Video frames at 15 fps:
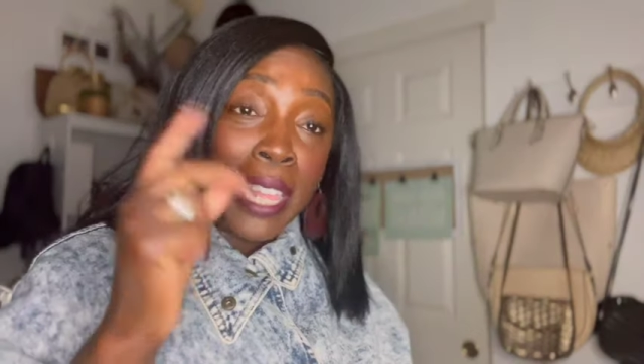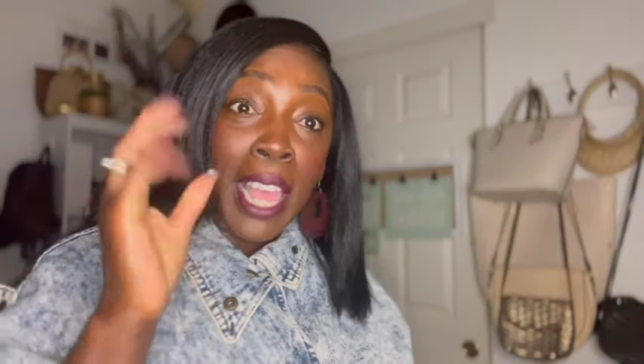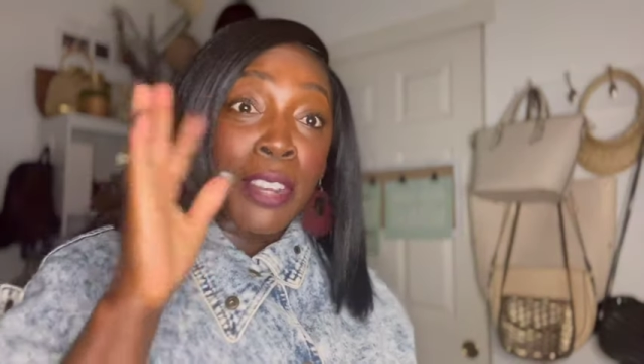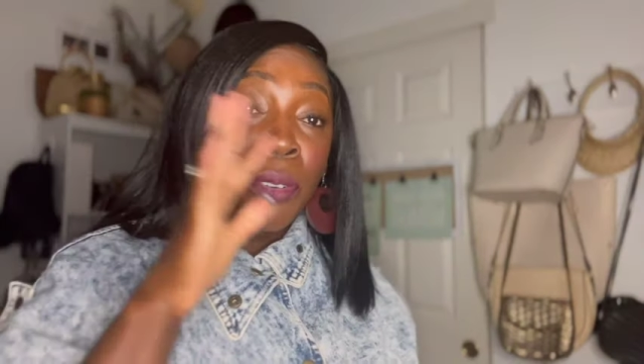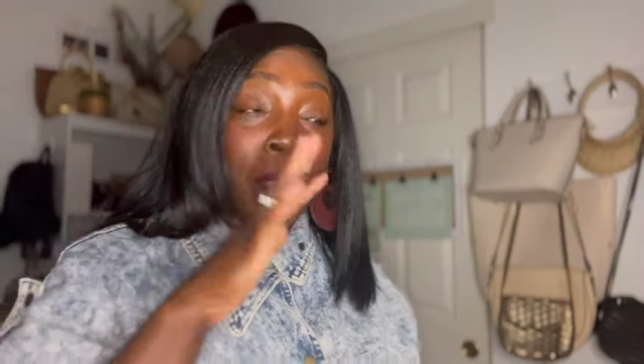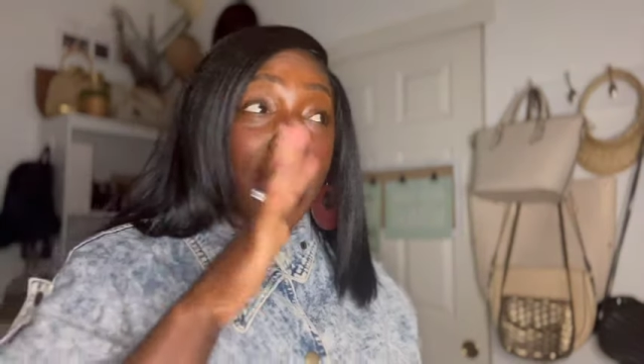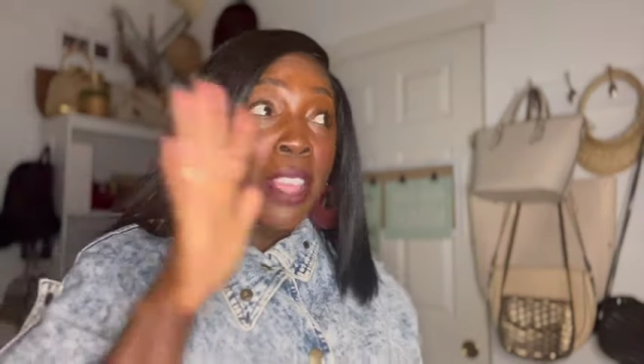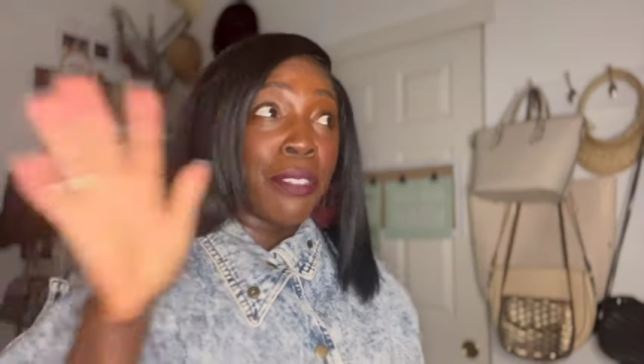I
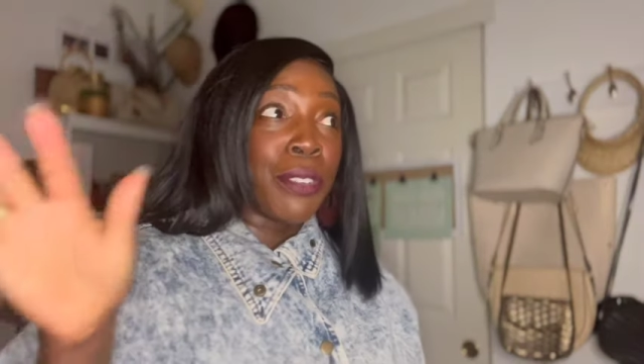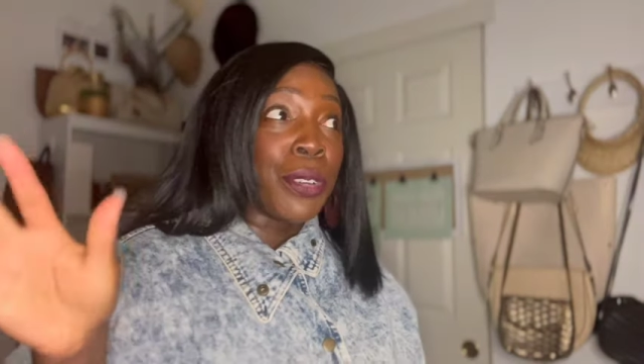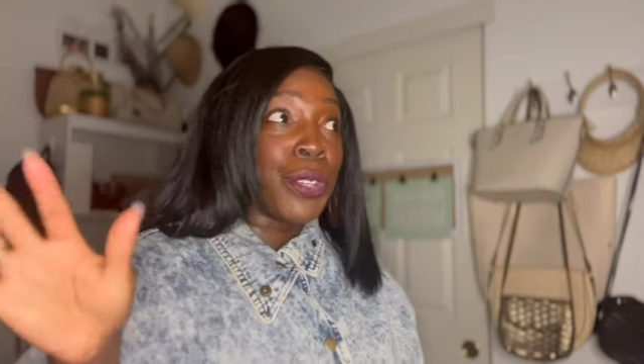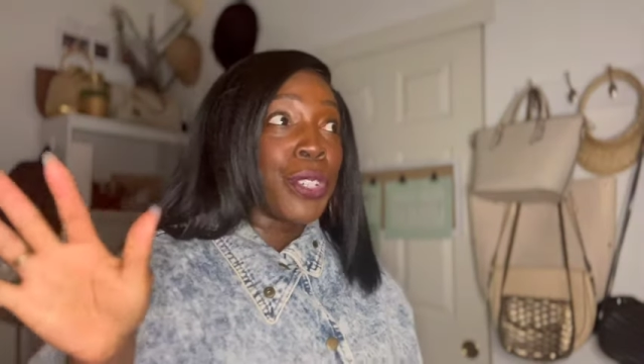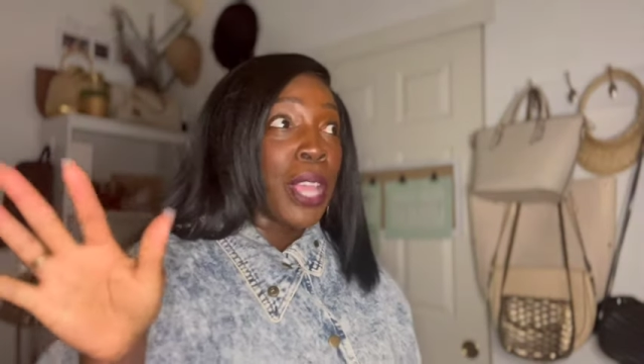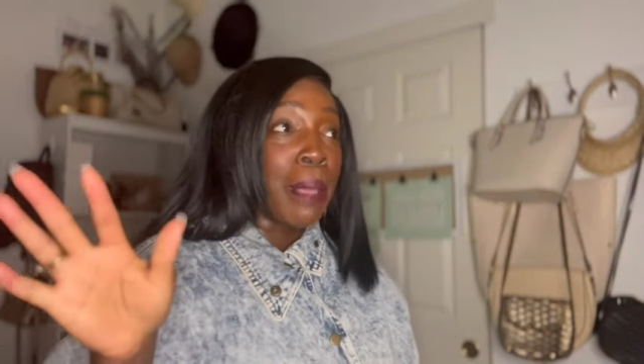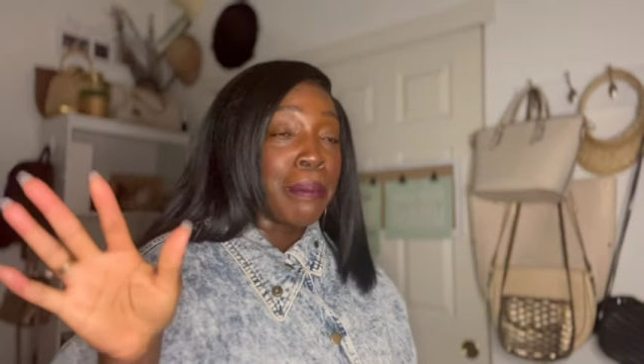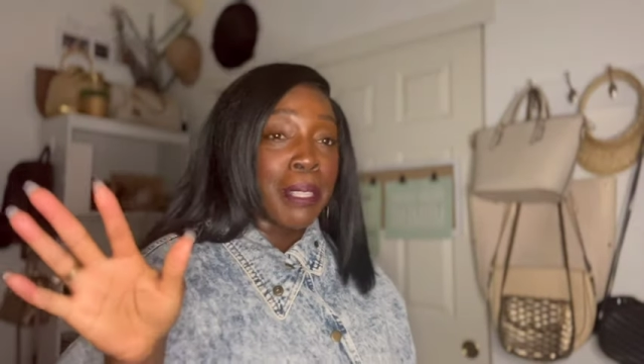don't ever
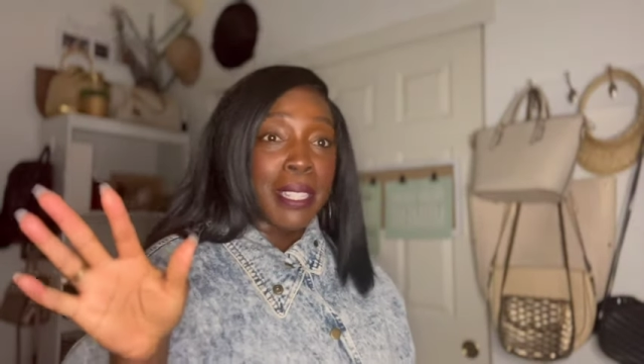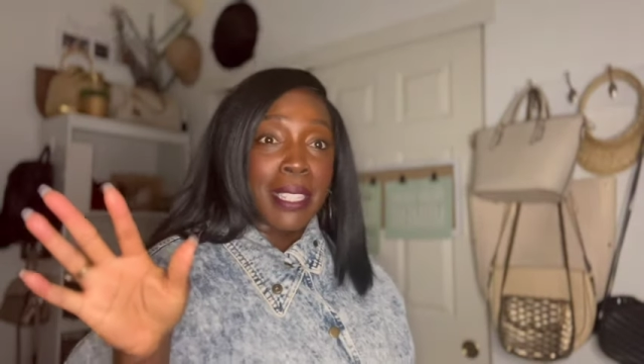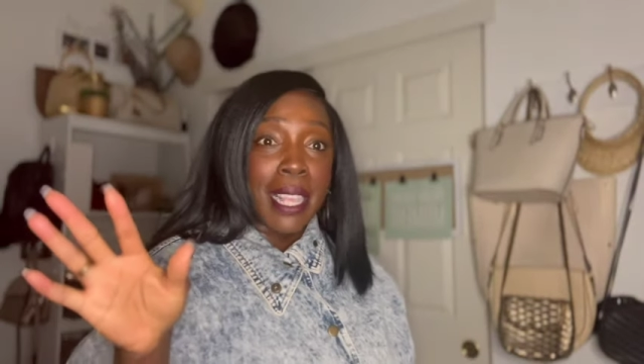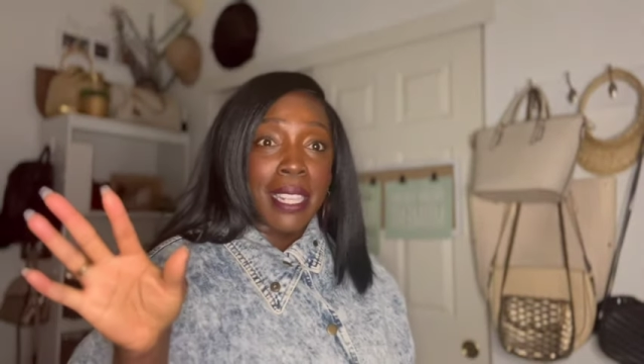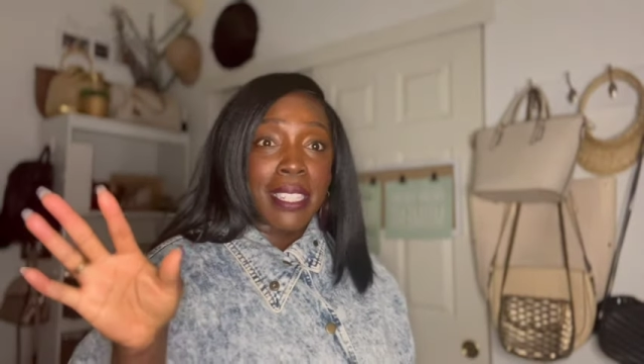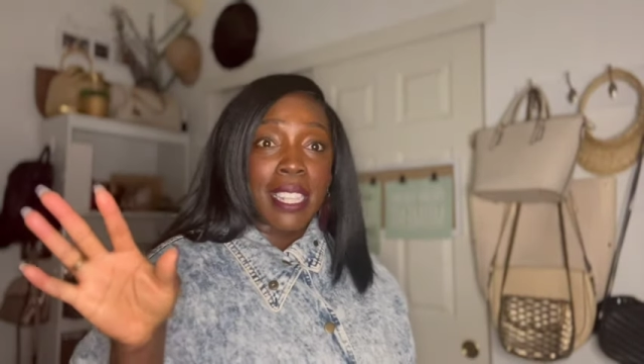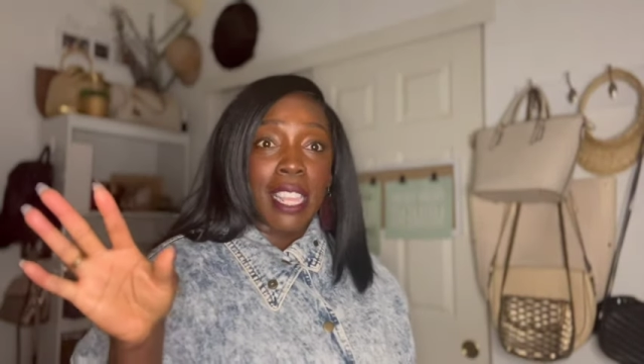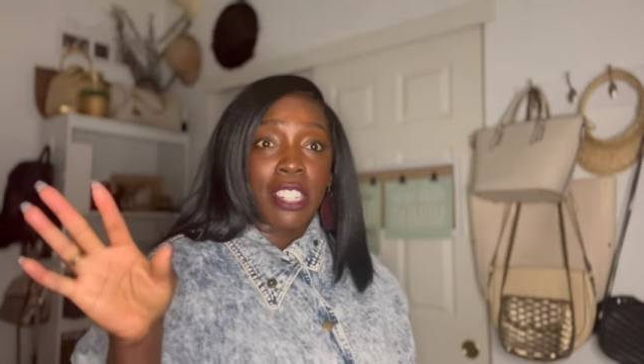shop the set
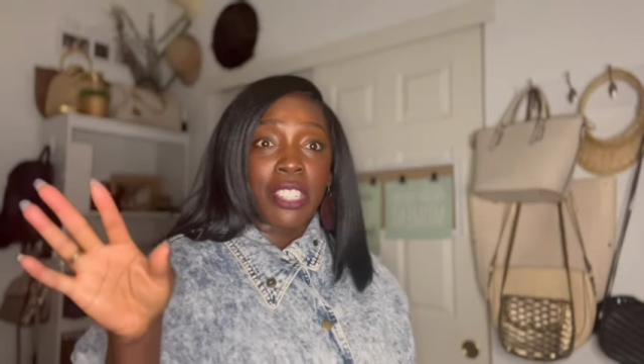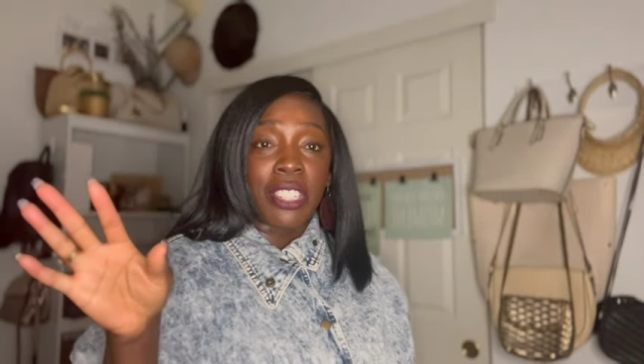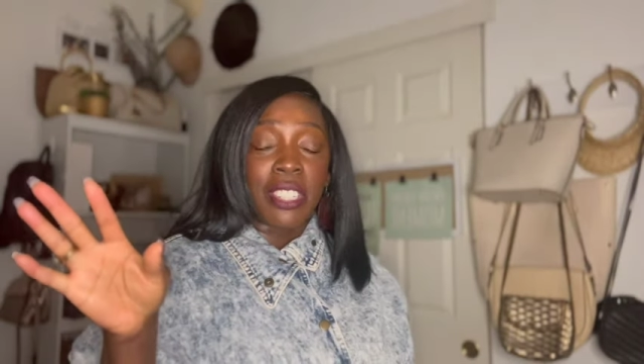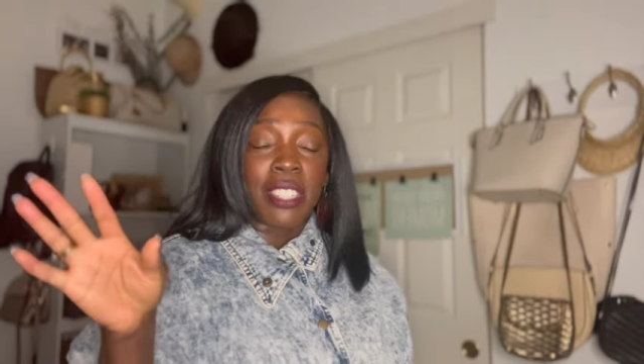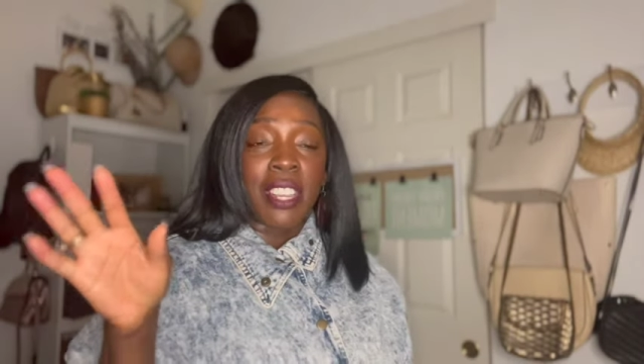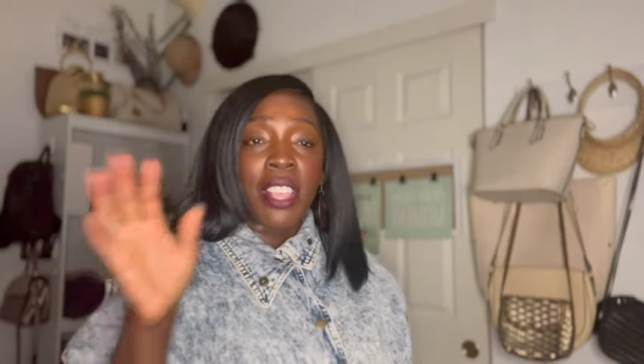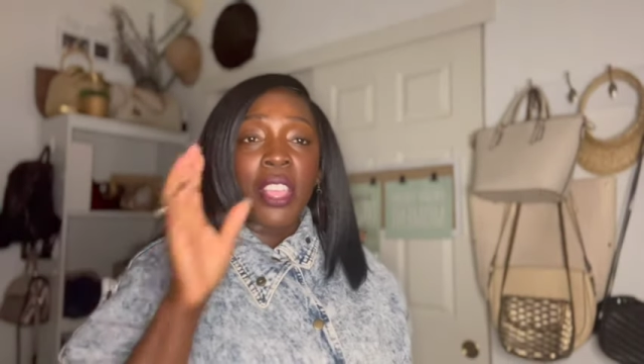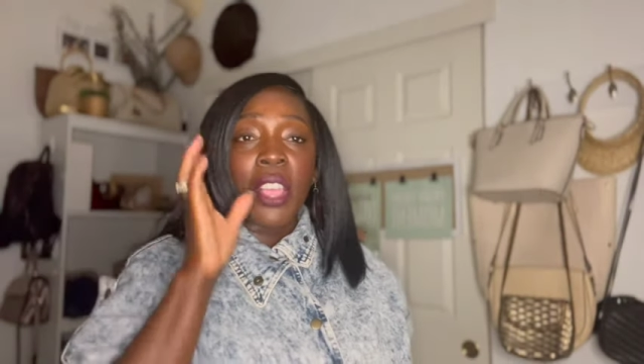section,